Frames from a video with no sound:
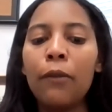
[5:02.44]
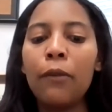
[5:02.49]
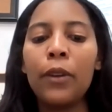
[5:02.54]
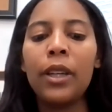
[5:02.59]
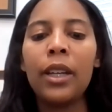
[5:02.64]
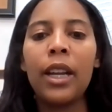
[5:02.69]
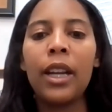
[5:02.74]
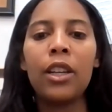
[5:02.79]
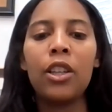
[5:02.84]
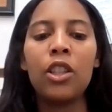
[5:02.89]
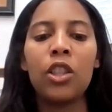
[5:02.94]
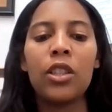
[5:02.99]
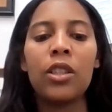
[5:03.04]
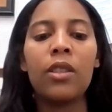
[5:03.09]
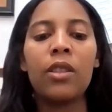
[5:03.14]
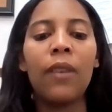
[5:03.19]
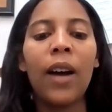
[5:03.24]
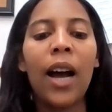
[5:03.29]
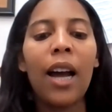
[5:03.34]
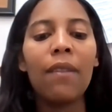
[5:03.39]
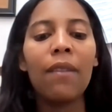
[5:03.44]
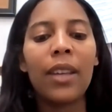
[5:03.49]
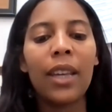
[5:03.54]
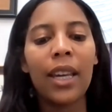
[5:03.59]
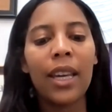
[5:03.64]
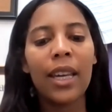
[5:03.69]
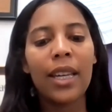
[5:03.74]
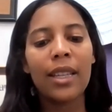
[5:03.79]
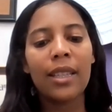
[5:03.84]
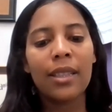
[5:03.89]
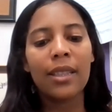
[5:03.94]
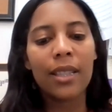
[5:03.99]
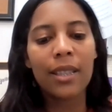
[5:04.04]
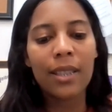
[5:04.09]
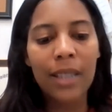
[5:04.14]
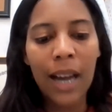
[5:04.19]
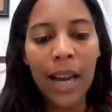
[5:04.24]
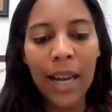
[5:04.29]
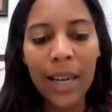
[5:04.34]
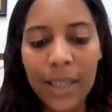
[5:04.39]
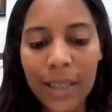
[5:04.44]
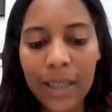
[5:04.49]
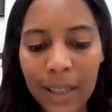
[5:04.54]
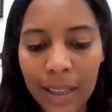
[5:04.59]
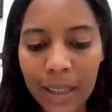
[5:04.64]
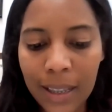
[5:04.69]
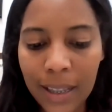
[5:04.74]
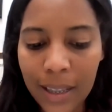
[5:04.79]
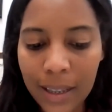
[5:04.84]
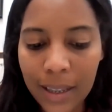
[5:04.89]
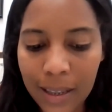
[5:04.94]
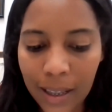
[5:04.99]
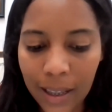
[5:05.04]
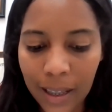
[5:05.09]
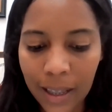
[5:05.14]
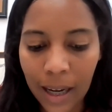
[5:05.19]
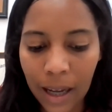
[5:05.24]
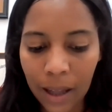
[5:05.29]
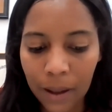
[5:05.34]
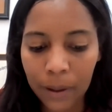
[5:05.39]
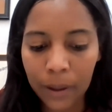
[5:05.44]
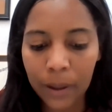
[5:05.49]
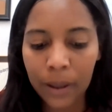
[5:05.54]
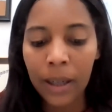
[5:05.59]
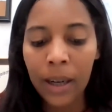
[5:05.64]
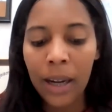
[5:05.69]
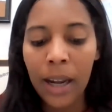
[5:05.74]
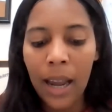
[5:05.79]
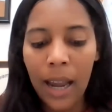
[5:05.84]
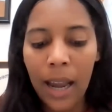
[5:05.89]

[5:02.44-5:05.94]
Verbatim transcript: different nations, five kings decided to get together